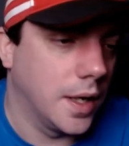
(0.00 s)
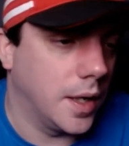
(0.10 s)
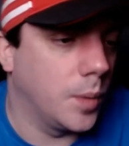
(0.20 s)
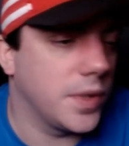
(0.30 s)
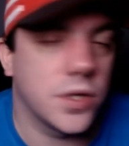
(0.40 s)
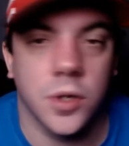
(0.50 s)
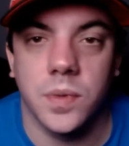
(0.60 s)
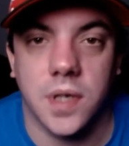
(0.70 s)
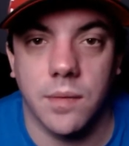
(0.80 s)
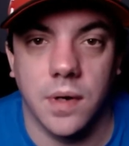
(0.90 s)
it'll be stupid
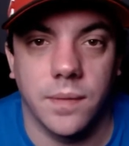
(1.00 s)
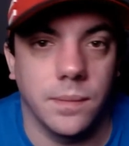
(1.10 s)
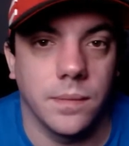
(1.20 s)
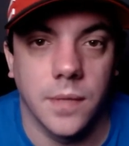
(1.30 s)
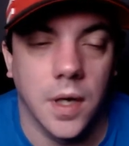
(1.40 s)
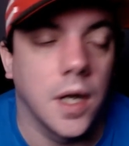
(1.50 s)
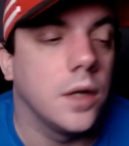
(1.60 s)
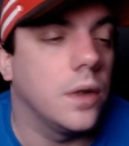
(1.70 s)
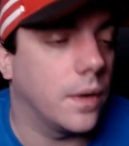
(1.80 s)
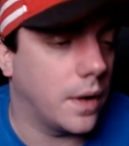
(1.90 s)
to get rid of him.
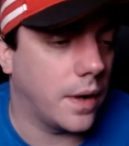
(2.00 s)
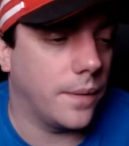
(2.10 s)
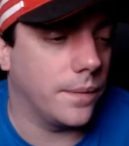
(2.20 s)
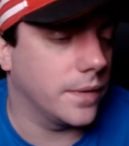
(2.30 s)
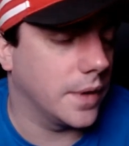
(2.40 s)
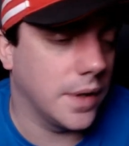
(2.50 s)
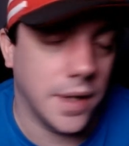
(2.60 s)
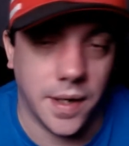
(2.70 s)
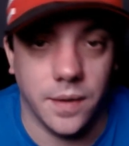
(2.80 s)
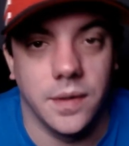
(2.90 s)
You, it,
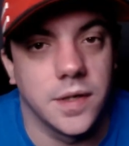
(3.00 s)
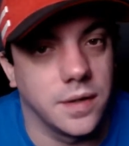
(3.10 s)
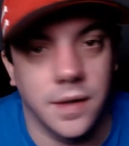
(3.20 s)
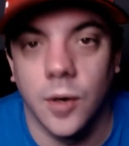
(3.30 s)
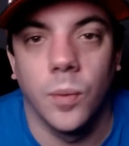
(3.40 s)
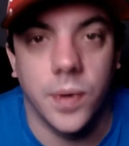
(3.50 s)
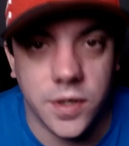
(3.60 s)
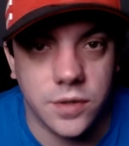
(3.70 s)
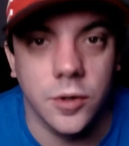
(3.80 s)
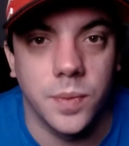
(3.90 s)
it, listen, it'll be
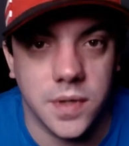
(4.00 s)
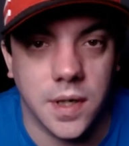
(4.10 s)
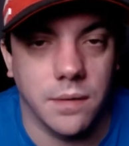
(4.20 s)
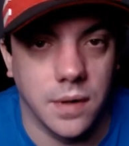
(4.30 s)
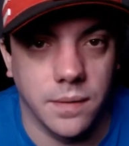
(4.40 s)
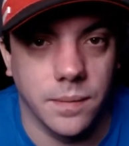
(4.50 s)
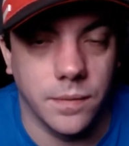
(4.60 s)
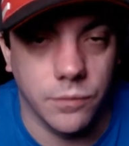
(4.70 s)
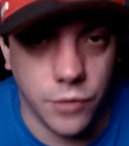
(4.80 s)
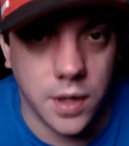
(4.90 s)
stupid to get rid of him.
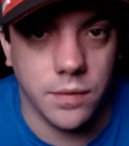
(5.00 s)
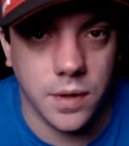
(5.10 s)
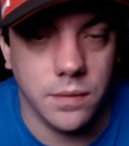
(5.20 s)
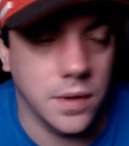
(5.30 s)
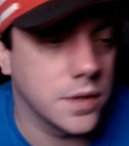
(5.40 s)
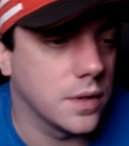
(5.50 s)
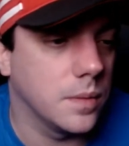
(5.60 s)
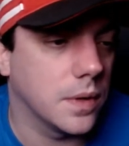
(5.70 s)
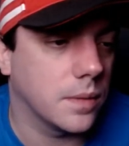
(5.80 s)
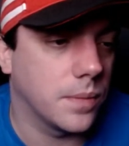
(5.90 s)
Really, really, really
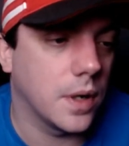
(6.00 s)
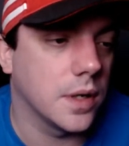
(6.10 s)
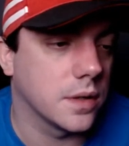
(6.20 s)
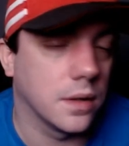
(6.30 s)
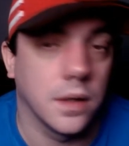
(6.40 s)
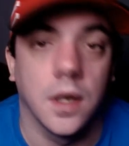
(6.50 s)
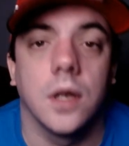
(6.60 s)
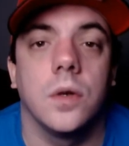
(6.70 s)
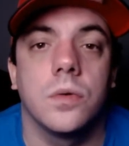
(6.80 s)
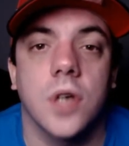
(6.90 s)
stupid. But listen,
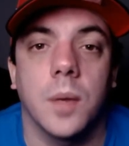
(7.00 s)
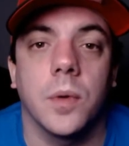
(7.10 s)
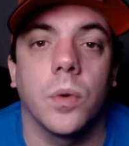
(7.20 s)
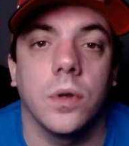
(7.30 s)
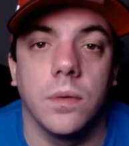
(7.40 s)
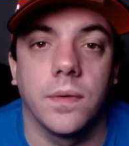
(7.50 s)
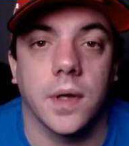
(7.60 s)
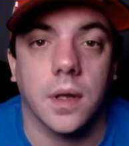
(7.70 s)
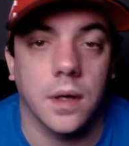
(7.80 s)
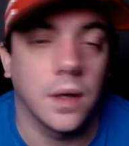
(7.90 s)
you tell me what you
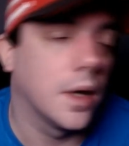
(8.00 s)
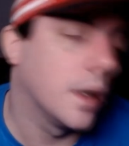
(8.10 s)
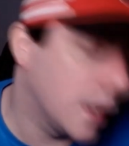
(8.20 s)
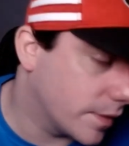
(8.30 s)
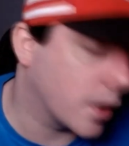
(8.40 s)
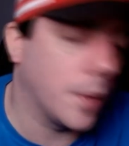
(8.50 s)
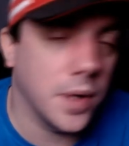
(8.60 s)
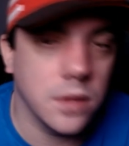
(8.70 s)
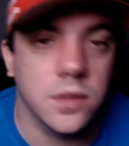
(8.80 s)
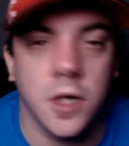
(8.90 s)
think. Leave a
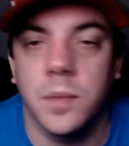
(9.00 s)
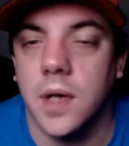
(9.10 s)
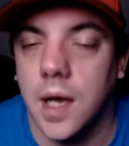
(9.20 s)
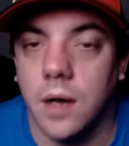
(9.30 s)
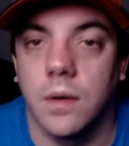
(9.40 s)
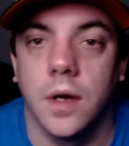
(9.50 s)
comment. You tell me how.